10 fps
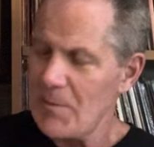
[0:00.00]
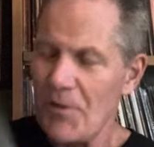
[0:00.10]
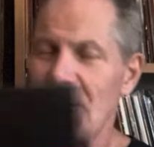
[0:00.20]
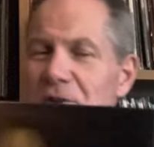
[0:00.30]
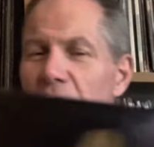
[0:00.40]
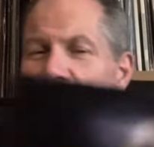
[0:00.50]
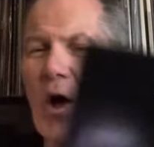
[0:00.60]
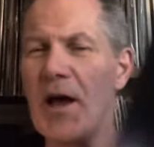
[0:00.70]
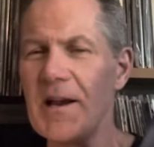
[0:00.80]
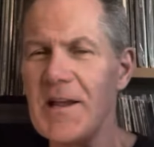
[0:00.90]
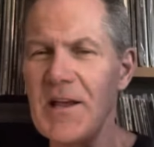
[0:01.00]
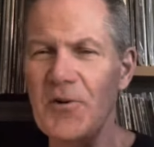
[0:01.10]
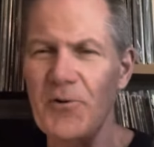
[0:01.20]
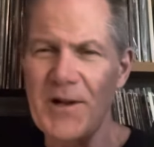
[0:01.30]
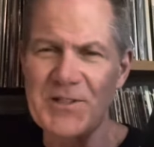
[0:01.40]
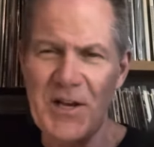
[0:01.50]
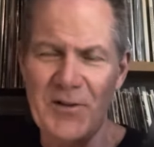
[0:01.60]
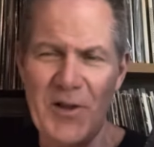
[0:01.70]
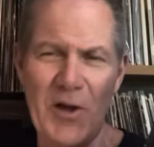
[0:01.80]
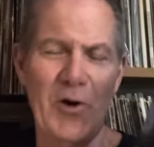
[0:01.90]
Now, this an interesting
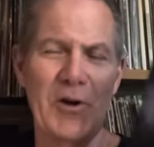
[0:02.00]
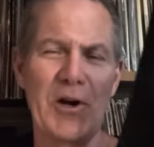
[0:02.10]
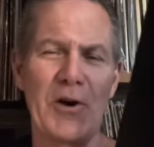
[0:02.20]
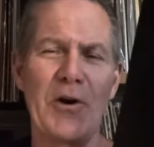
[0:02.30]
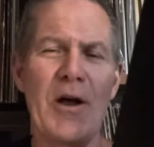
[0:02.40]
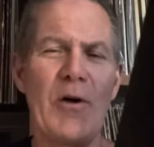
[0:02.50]
thing on here,